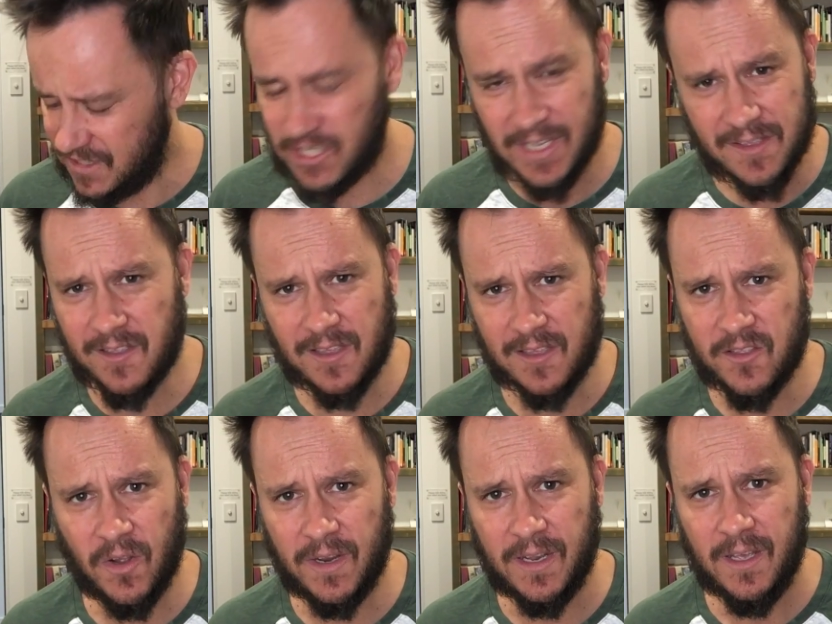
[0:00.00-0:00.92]
Jesus is
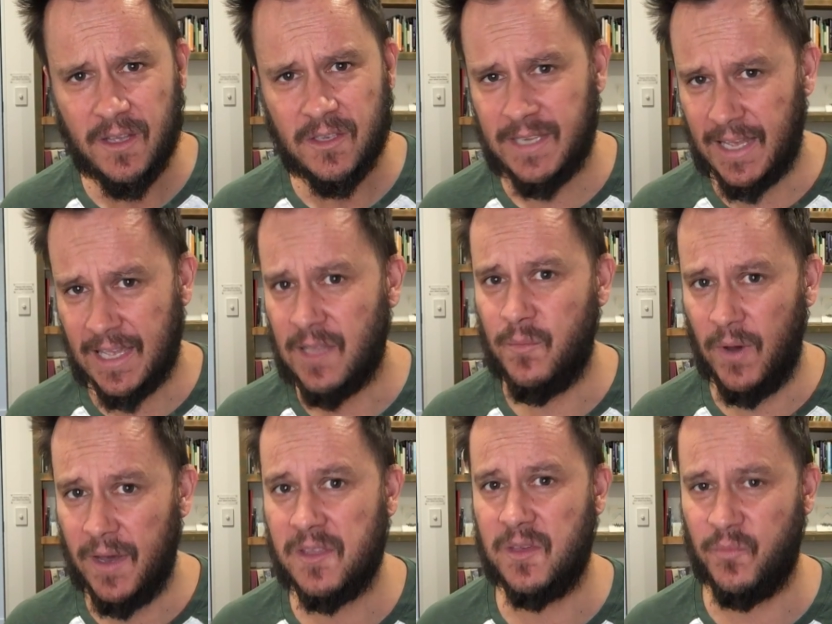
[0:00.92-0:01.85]
not taken
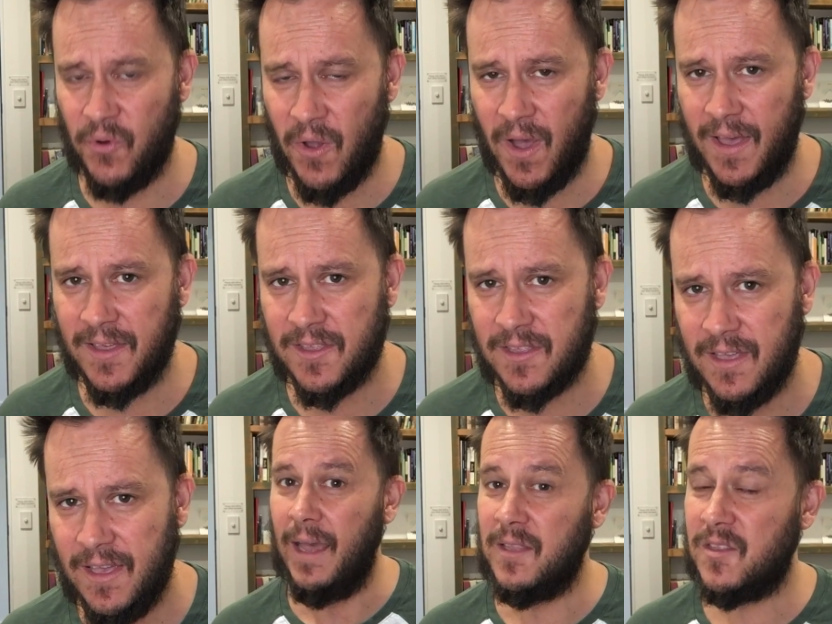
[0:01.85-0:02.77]
by surprise,
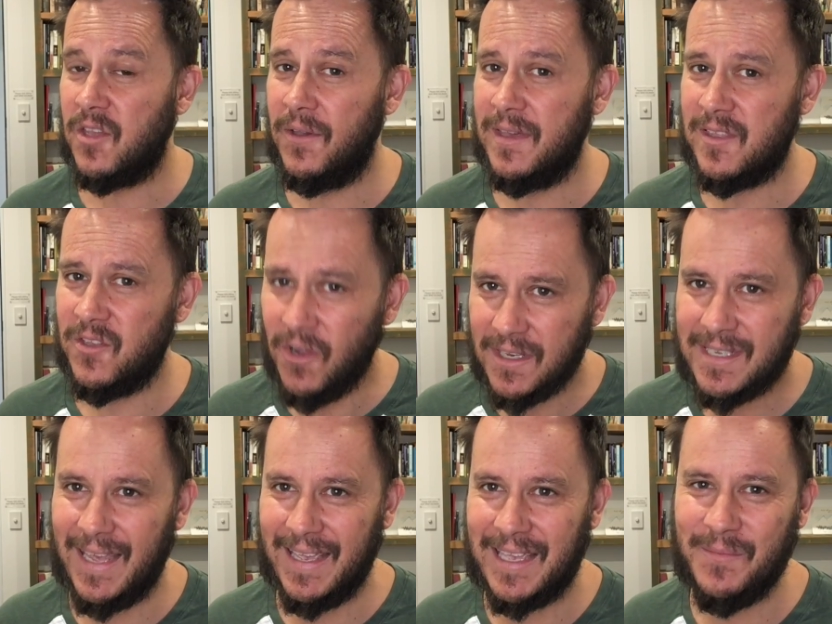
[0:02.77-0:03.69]
and so he's not
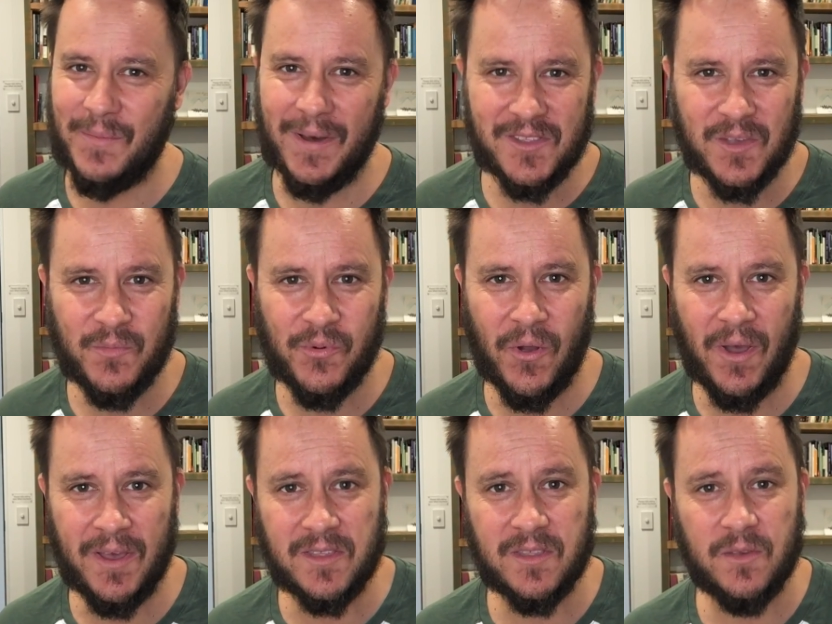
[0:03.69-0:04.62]
taken by
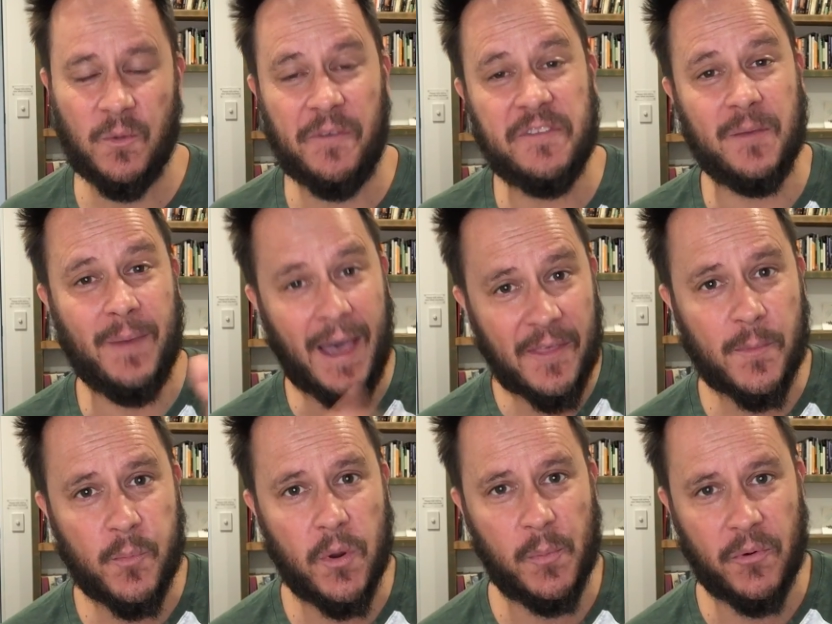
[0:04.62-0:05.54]
surprise with some other
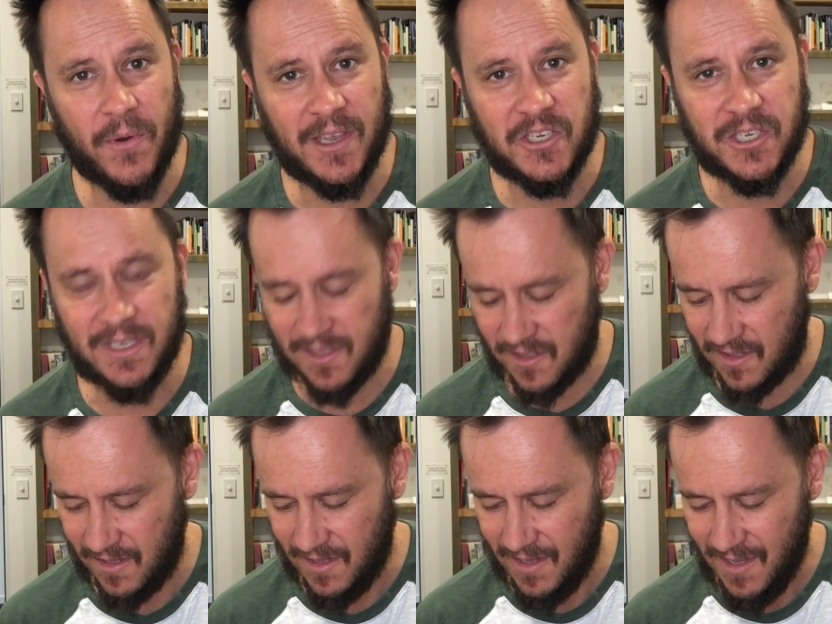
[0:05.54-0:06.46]
preparations,
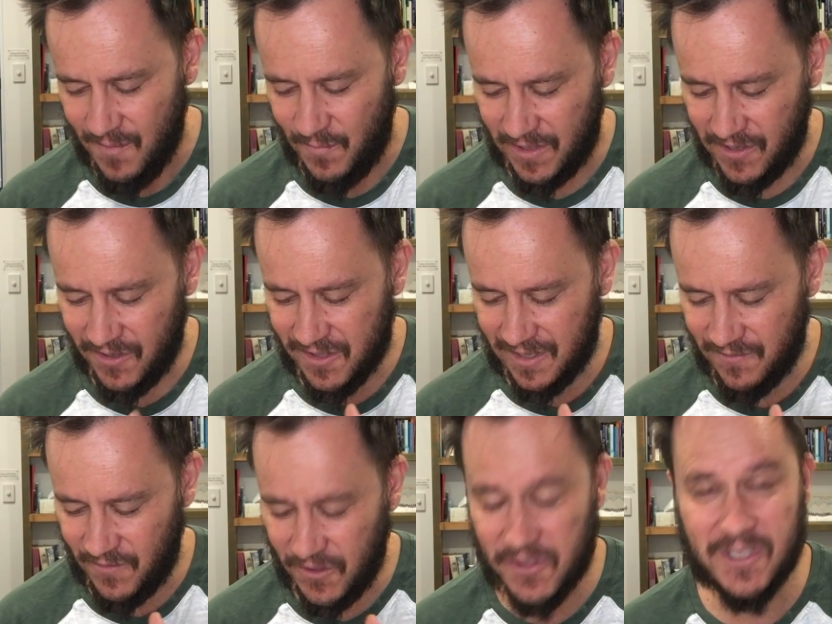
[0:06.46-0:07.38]
because in
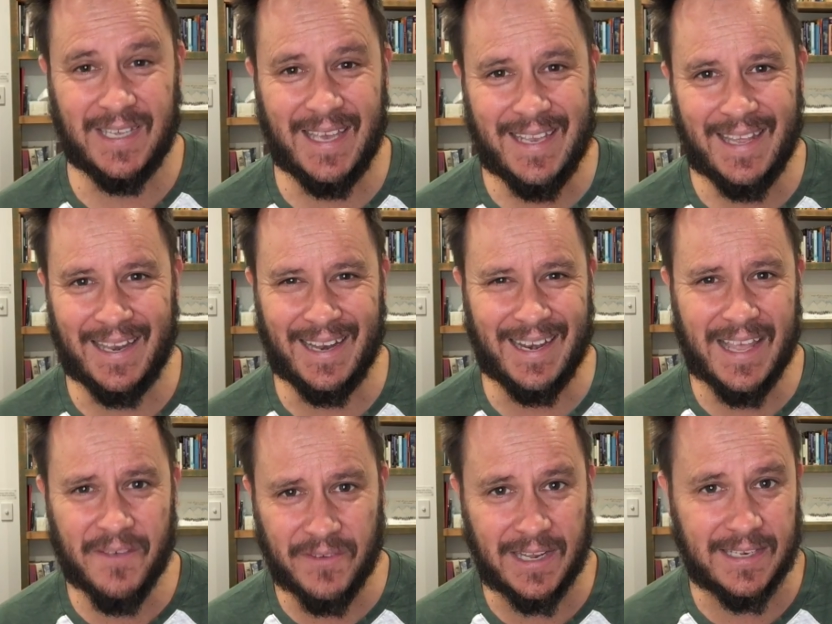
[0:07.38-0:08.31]
verse 10 and
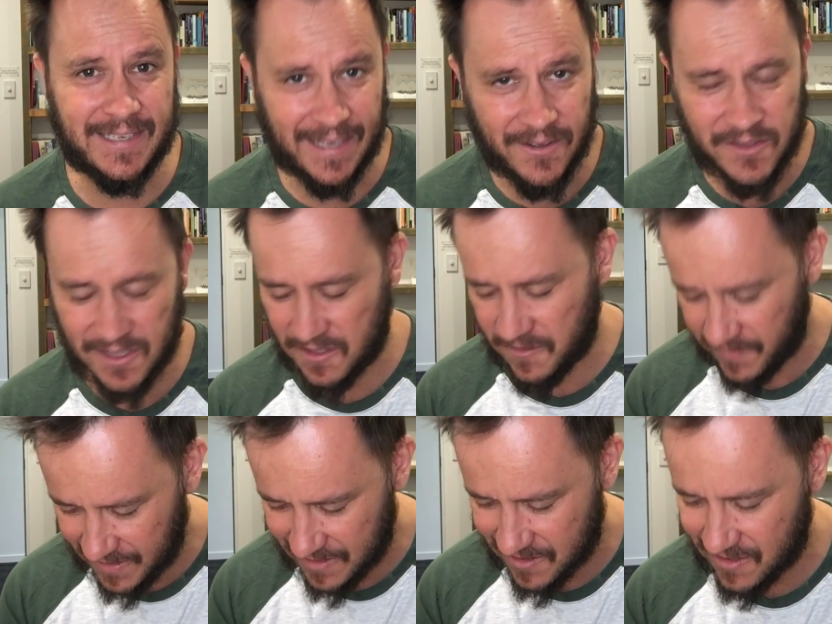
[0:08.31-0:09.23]
11 it tells us
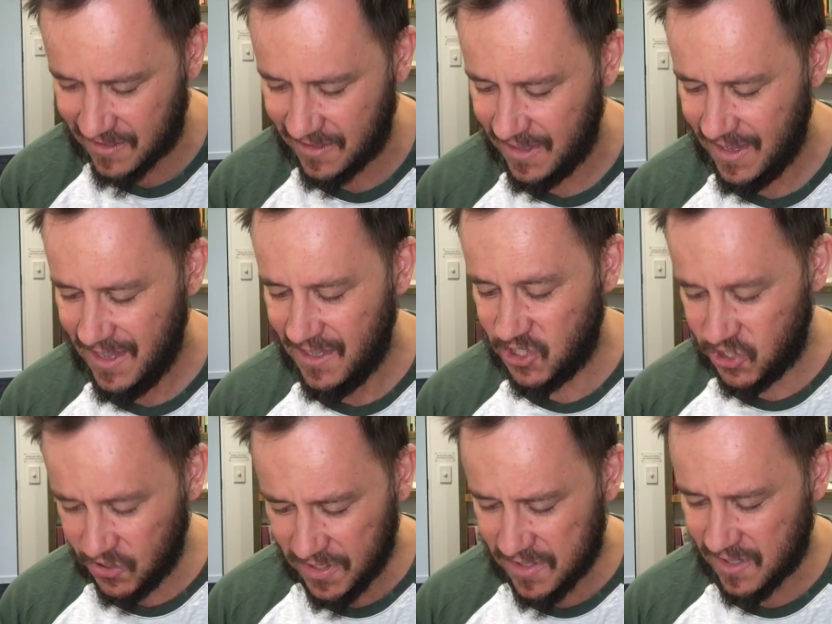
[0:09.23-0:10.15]
this:
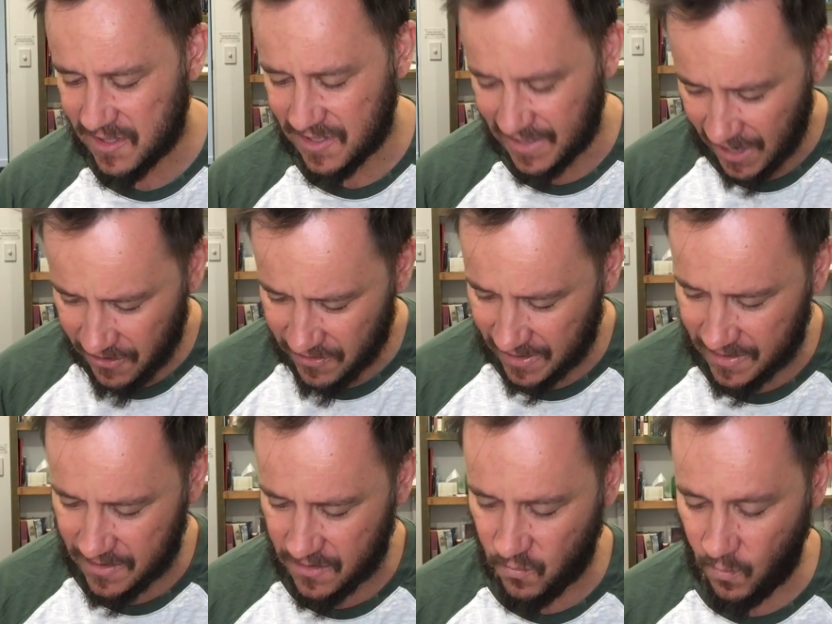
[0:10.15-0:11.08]
Judas Iscariot,
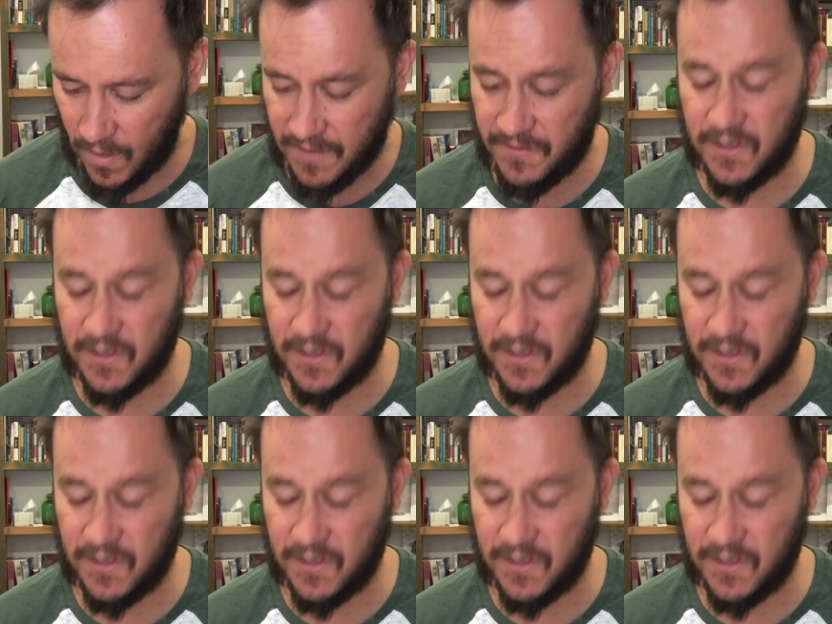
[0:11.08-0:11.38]
one of the